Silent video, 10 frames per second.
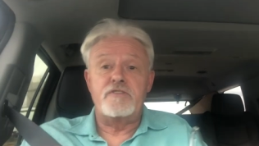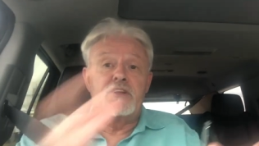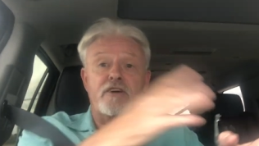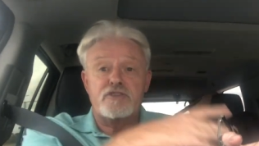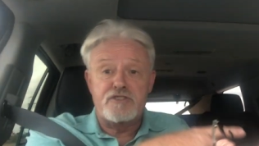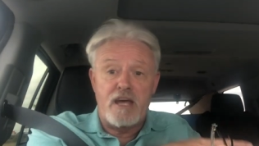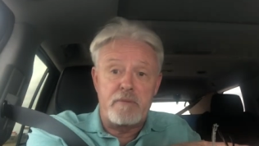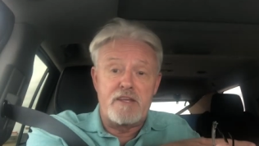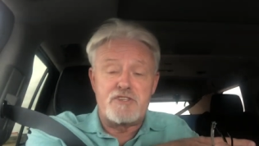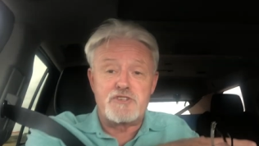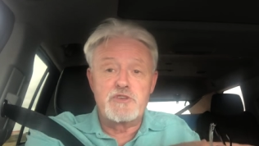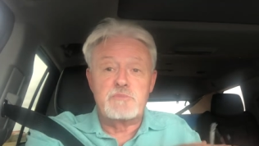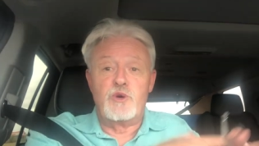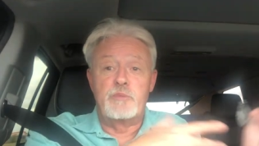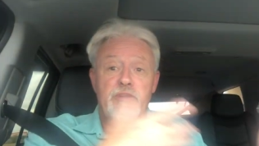videos and Tammy needs to do
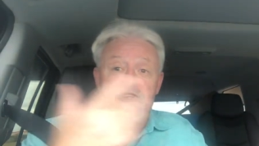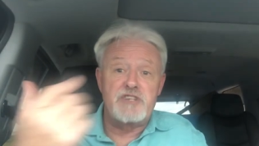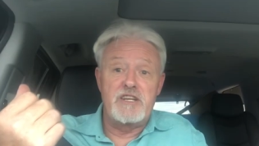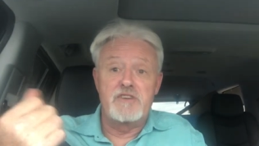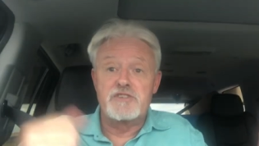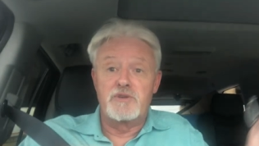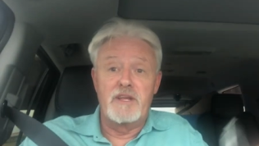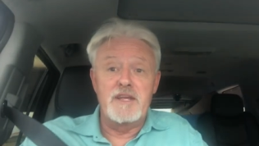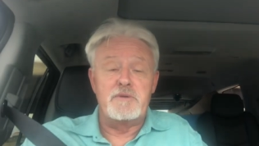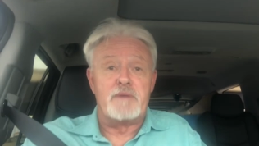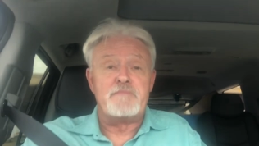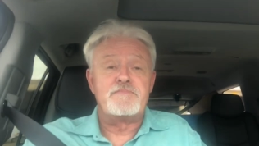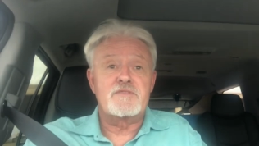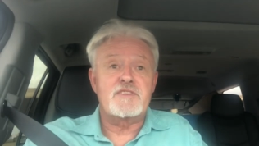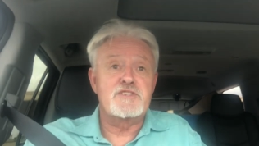them all because she knows it all anyway.
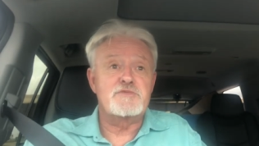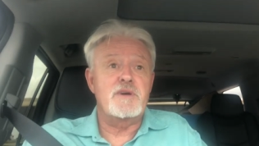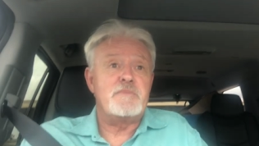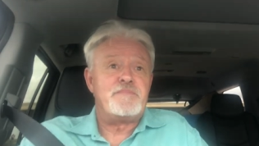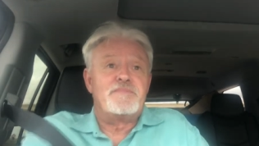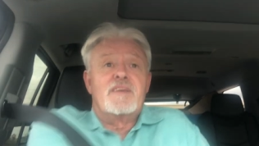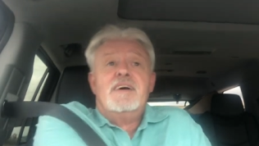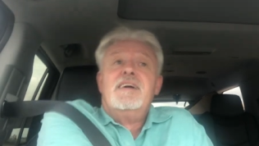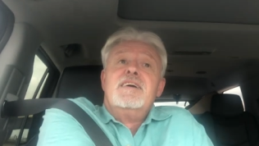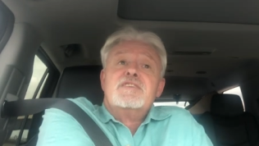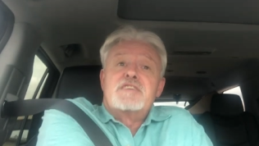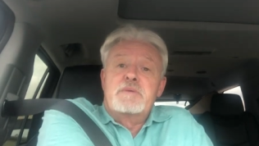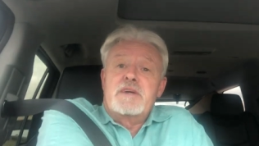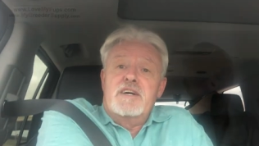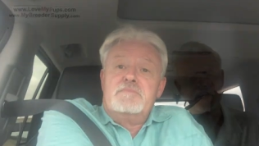No. just right. So there
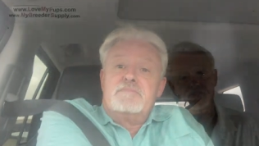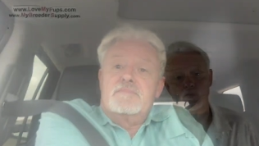we go.